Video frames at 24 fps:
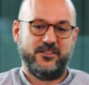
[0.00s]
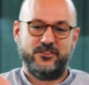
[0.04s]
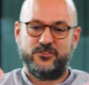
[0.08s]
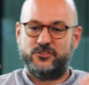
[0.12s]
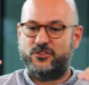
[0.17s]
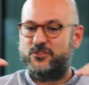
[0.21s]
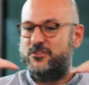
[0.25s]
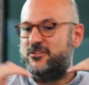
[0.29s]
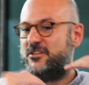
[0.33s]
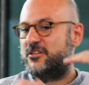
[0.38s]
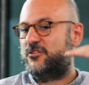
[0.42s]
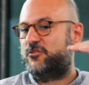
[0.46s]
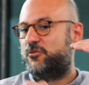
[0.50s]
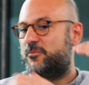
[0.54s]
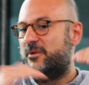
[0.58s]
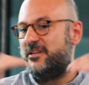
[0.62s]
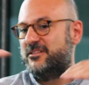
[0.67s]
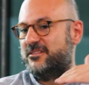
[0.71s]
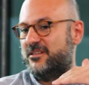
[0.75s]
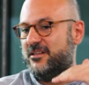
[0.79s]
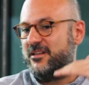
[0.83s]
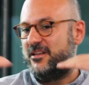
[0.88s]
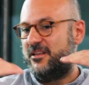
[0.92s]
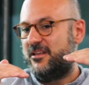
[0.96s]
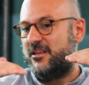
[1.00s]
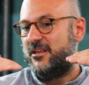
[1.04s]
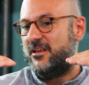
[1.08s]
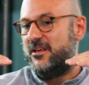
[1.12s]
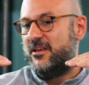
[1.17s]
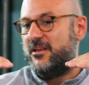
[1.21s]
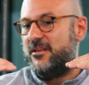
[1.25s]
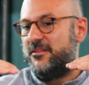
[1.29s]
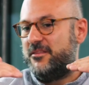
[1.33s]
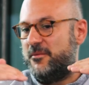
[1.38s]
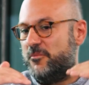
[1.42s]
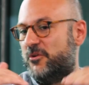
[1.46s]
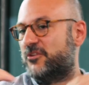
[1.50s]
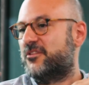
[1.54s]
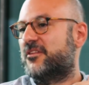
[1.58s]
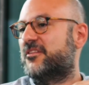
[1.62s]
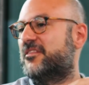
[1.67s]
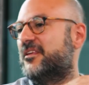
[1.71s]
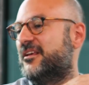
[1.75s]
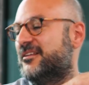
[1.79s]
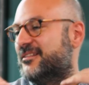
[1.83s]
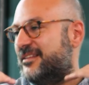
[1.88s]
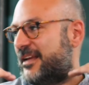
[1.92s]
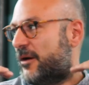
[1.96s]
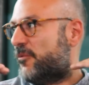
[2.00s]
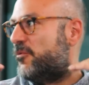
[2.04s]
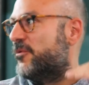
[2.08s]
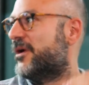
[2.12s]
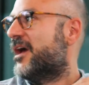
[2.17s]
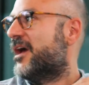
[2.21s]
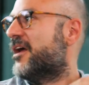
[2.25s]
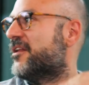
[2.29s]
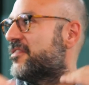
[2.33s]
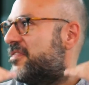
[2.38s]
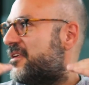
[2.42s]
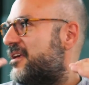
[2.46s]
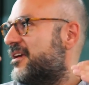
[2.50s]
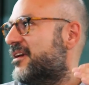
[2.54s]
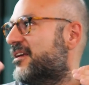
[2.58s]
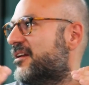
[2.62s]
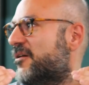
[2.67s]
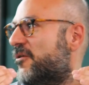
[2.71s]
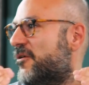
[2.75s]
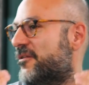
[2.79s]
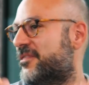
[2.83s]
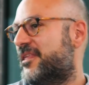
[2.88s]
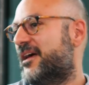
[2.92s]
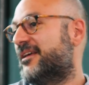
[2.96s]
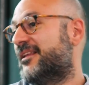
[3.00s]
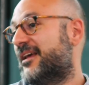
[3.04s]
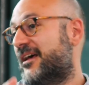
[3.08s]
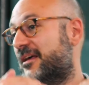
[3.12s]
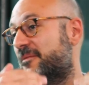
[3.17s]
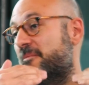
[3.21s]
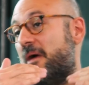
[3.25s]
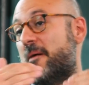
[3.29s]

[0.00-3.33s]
so you need to basically, the important thing is that we are thinking about that,